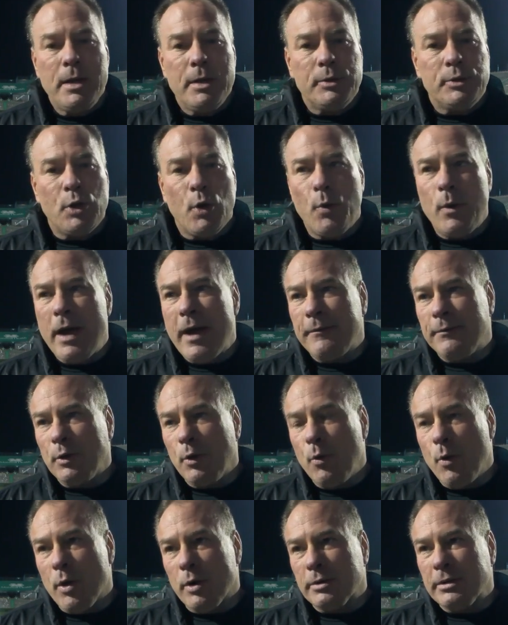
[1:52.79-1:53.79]
So we have
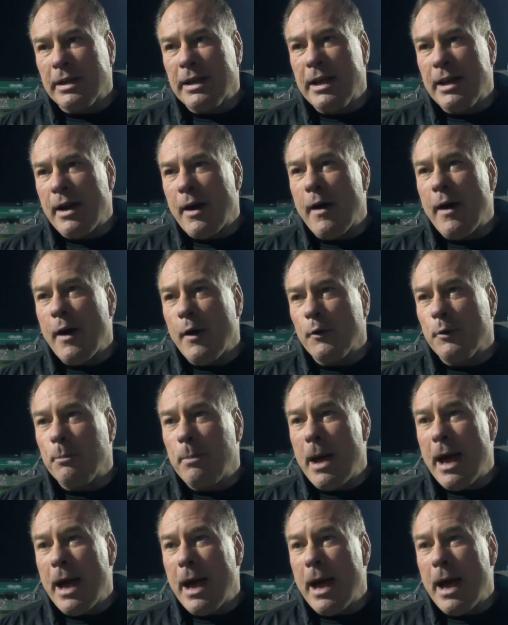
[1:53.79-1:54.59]
to work to get our health